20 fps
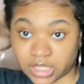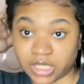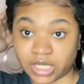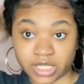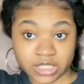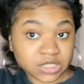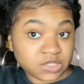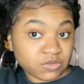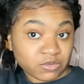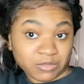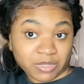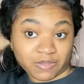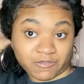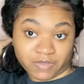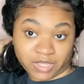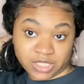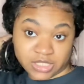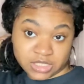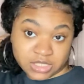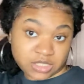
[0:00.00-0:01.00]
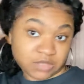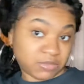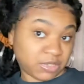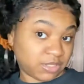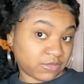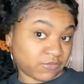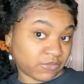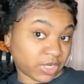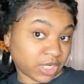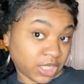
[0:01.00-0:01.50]
I just want my face to be
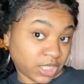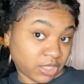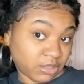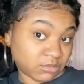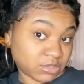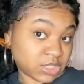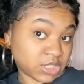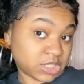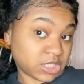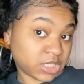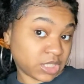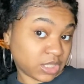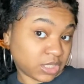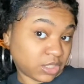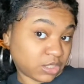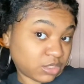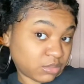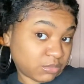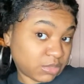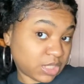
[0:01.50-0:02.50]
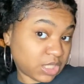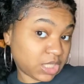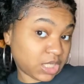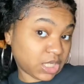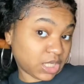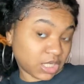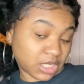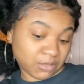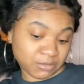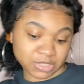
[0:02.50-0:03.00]
framed just a little bit.
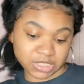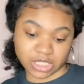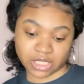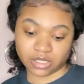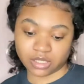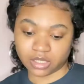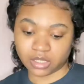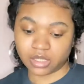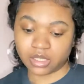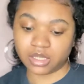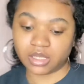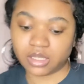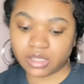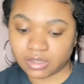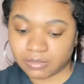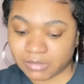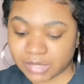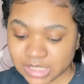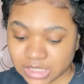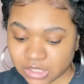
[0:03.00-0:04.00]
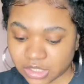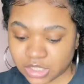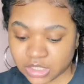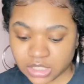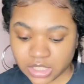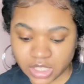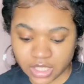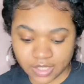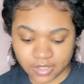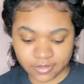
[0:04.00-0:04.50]
And I'm going to take my
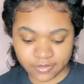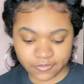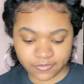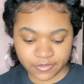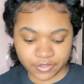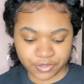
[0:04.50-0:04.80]
scrunchie off.